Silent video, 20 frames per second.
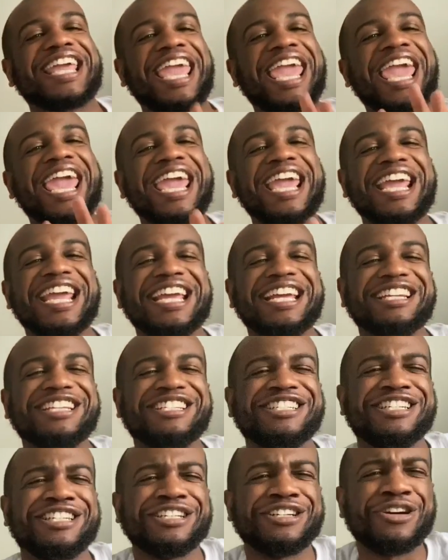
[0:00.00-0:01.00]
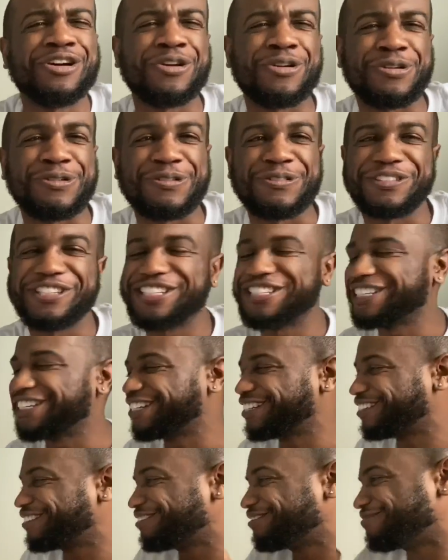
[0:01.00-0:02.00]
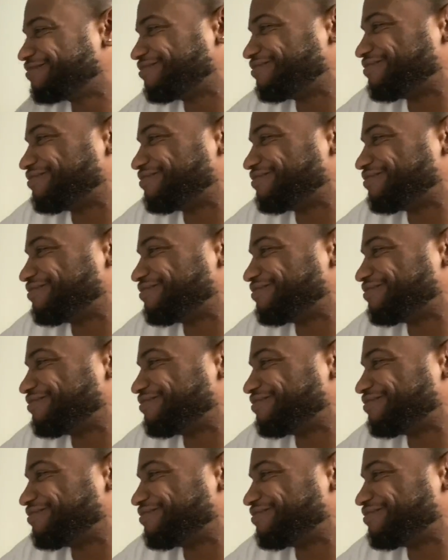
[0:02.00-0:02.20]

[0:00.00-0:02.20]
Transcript: aged gold, you know?